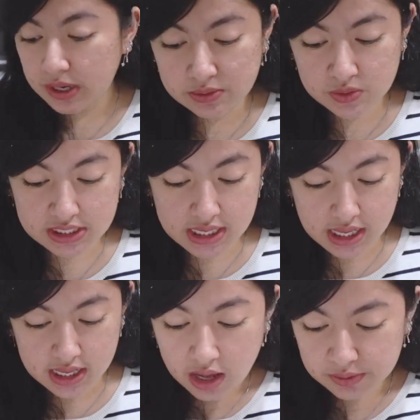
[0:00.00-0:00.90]
to
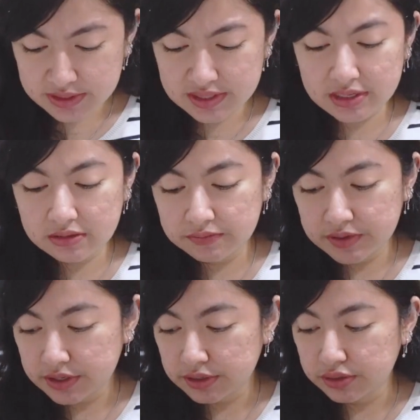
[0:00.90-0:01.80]
see how the
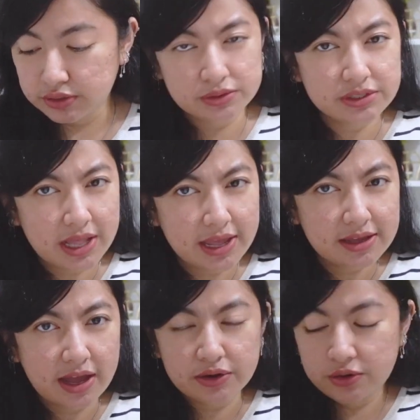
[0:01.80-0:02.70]
silver looks
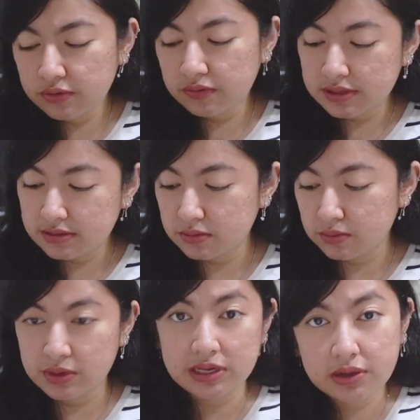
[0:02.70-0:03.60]
like i don't know if it's
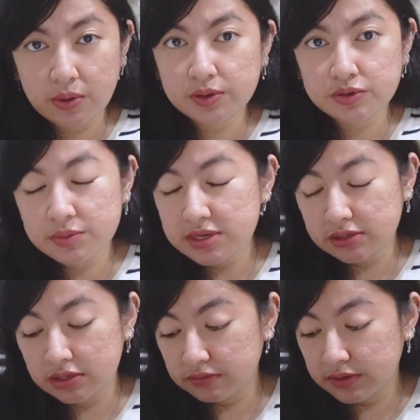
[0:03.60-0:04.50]
really going to be
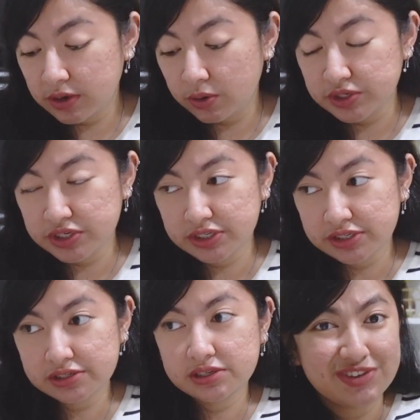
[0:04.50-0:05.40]
silver or
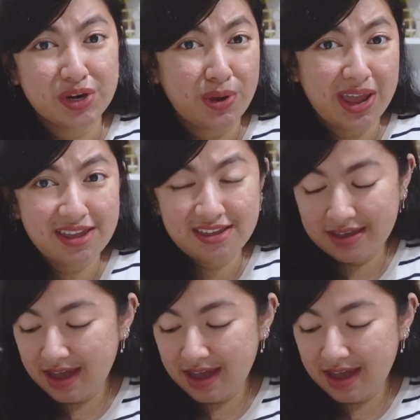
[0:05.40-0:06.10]
just gray